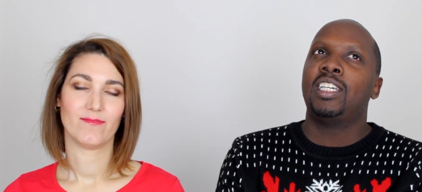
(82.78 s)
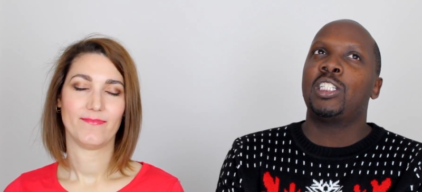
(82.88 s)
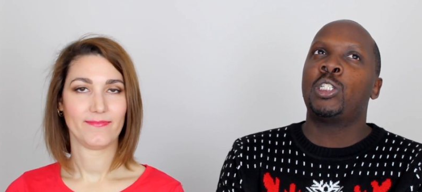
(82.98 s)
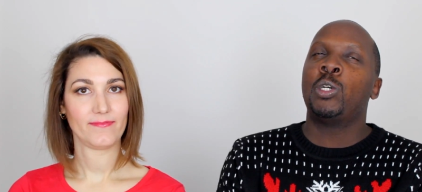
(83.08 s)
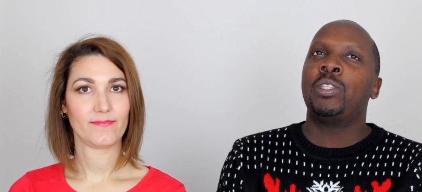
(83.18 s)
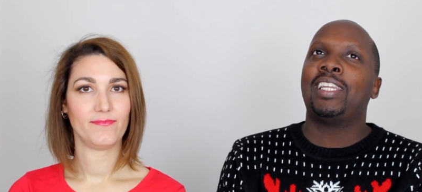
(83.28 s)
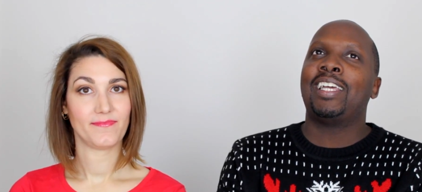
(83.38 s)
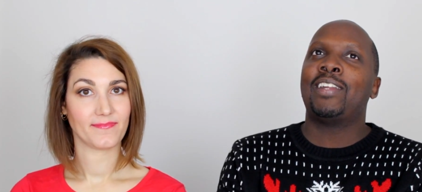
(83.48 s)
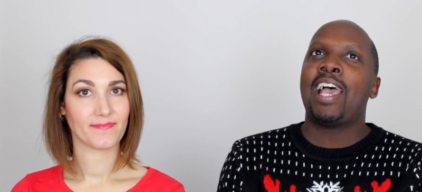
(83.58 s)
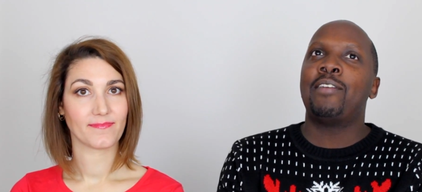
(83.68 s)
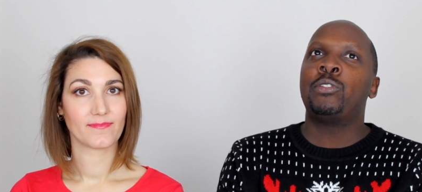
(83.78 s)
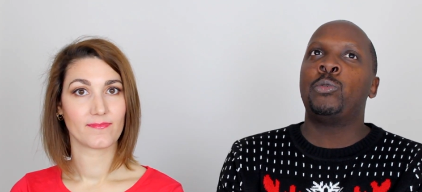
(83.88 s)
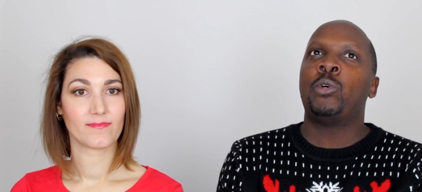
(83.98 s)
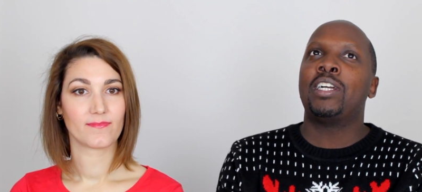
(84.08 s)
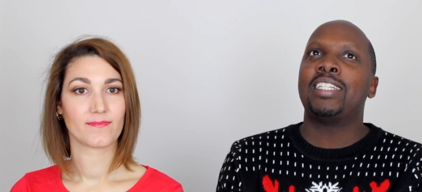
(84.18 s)
Speaker 1: A show that I'd have to
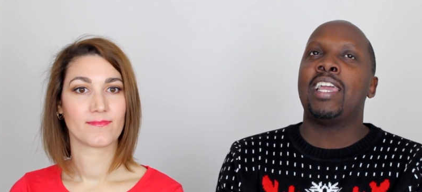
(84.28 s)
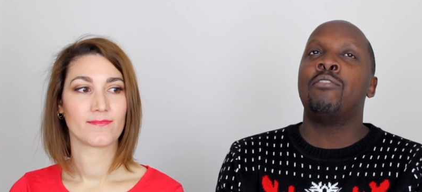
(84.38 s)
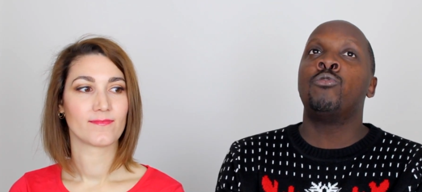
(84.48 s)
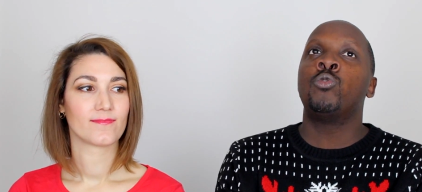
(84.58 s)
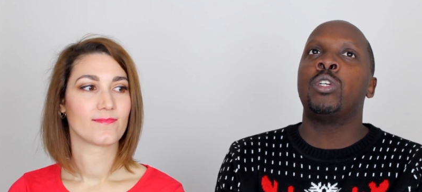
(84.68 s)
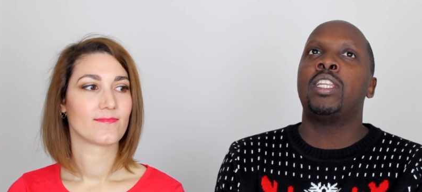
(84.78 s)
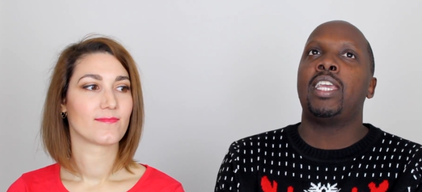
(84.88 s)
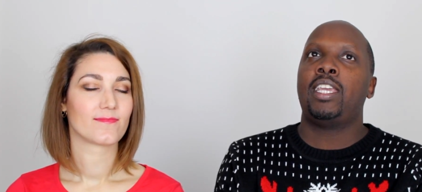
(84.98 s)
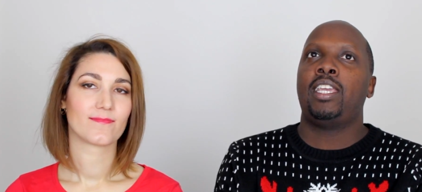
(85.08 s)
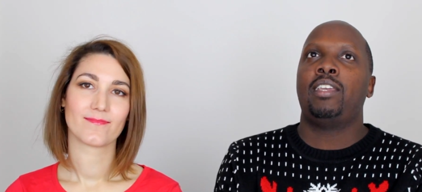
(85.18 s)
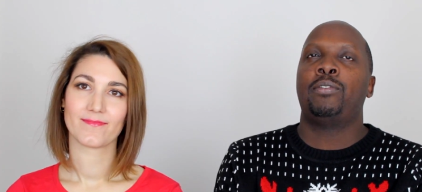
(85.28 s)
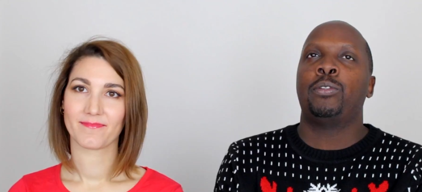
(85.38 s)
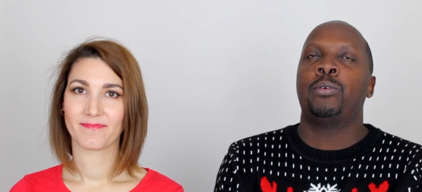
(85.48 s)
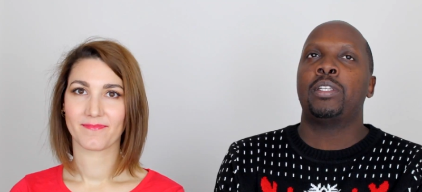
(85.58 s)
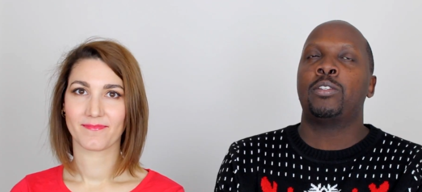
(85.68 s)
watch every day for
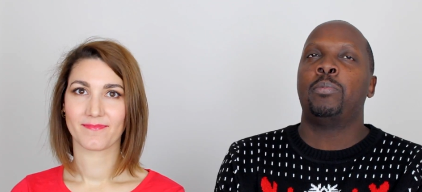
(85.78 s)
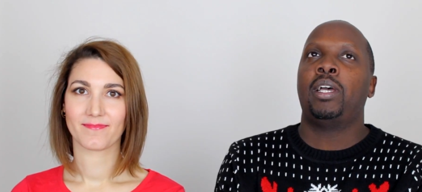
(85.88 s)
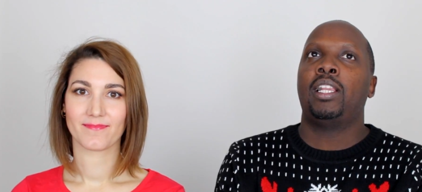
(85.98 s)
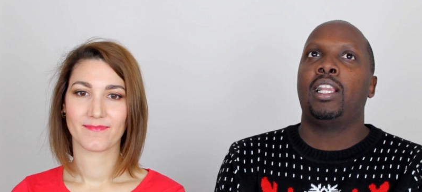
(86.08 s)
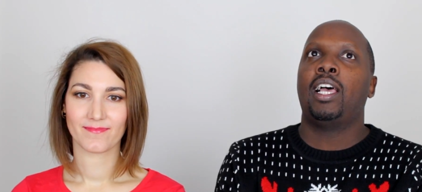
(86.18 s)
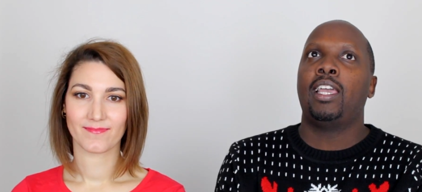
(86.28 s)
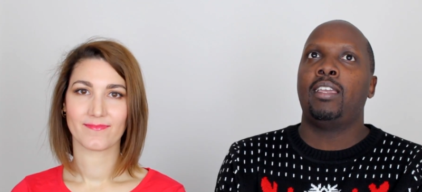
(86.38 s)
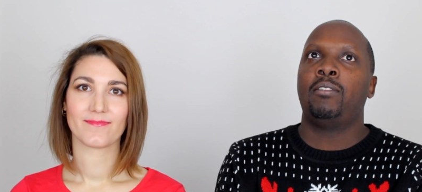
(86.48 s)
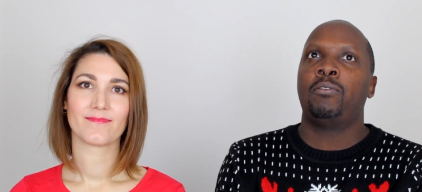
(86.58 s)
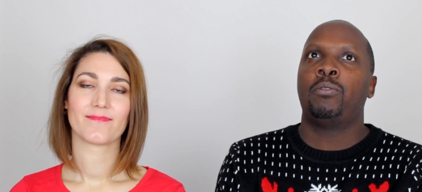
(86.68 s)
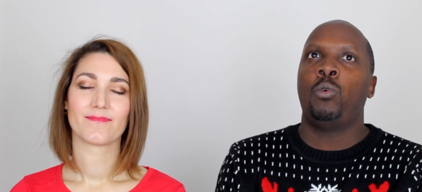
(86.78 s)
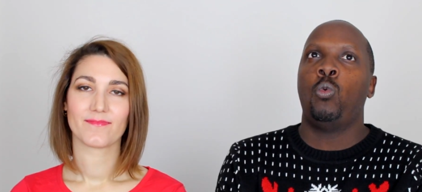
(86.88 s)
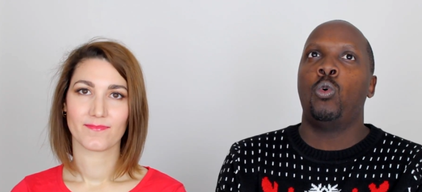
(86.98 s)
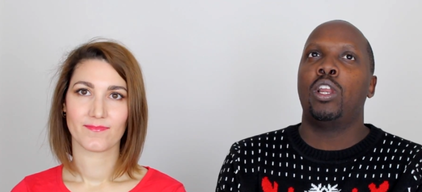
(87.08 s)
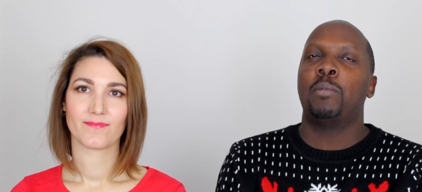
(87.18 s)
the rest of my life,
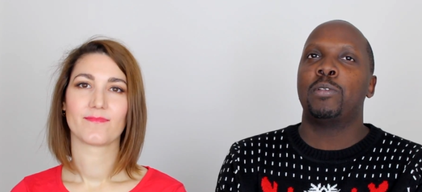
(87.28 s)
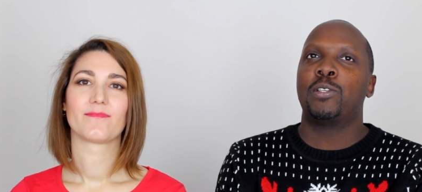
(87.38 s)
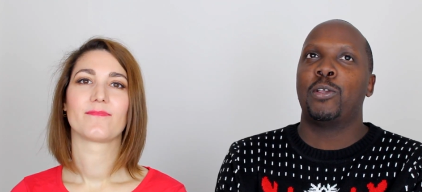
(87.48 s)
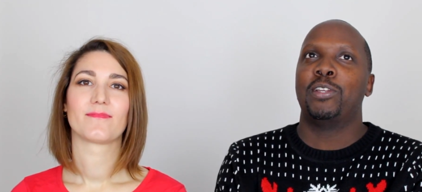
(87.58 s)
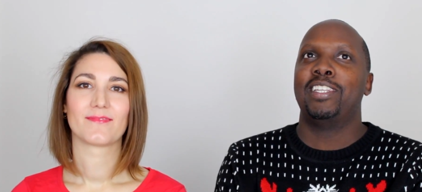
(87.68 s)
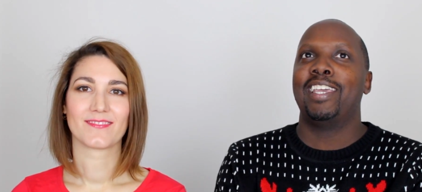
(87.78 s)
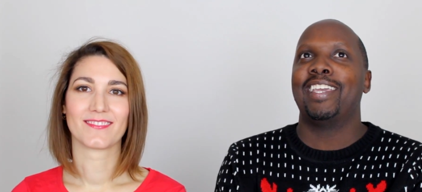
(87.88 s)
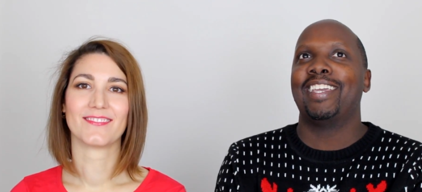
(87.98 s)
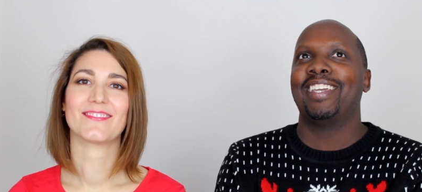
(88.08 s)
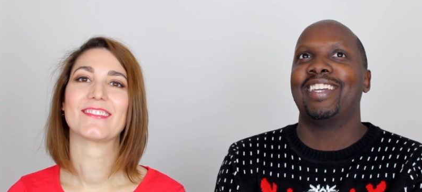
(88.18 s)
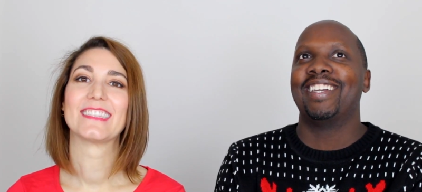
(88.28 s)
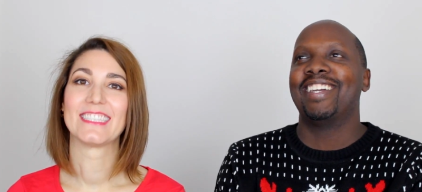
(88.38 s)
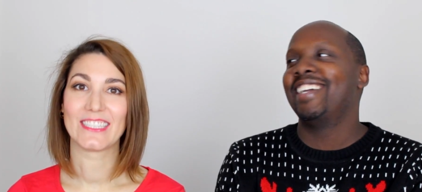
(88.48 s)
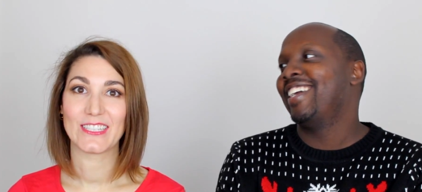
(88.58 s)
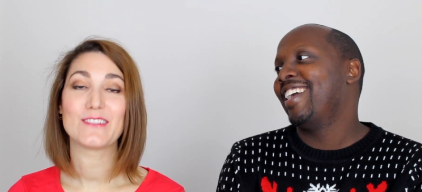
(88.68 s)
one episode a day.
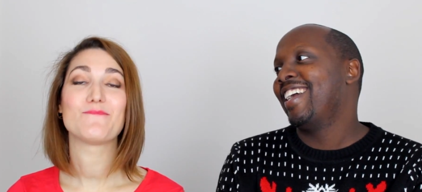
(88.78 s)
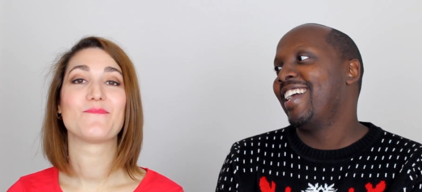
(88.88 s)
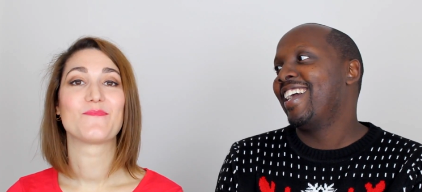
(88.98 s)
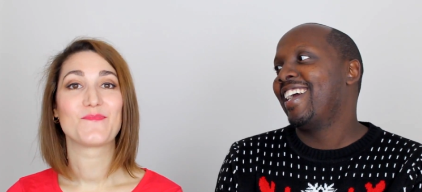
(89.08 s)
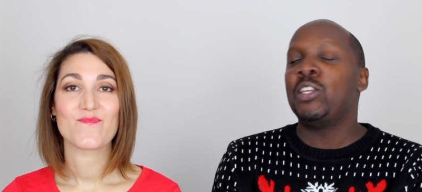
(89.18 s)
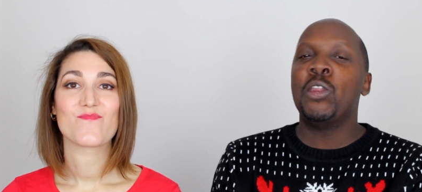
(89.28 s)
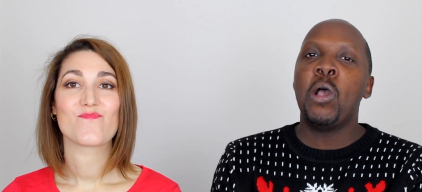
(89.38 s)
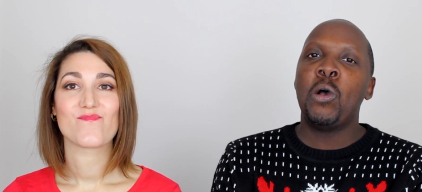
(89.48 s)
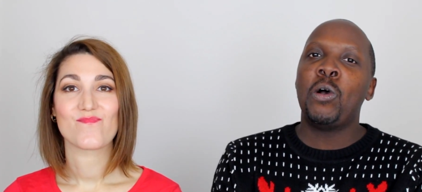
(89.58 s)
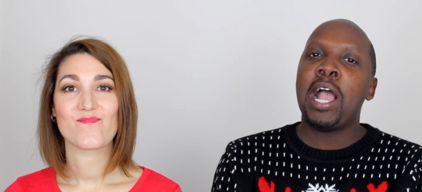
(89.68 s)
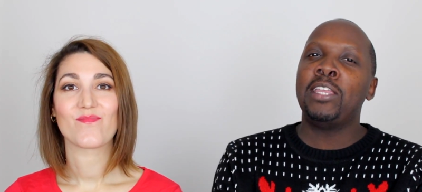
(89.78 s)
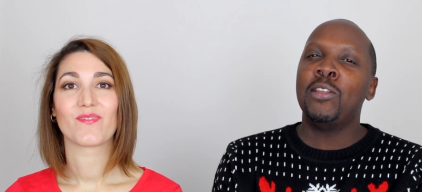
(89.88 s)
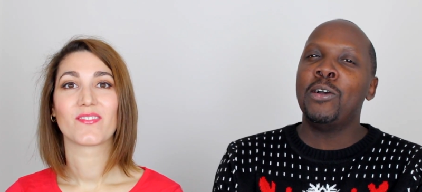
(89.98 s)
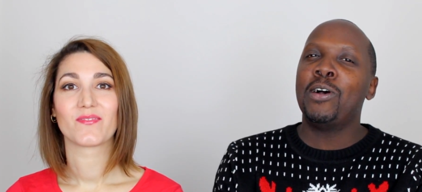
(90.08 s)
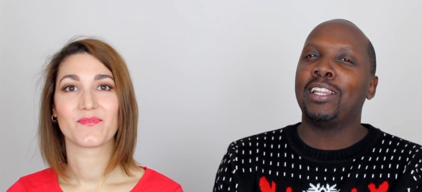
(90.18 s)
Yep. You know, I
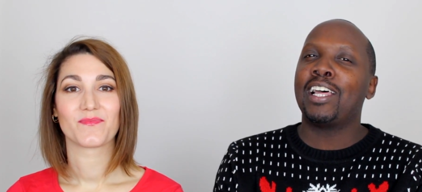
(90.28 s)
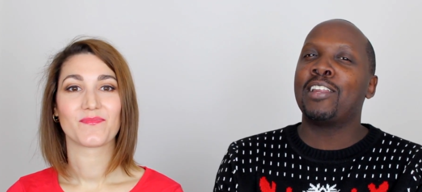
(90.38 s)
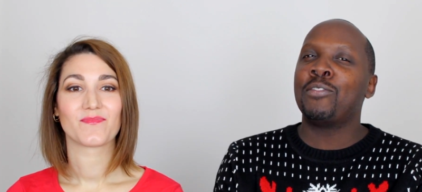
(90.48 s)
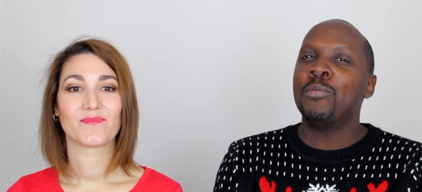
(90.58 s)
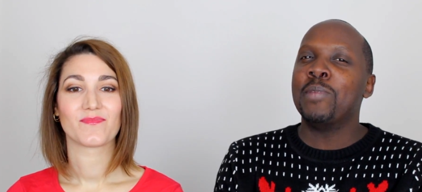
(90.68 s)
know a lot of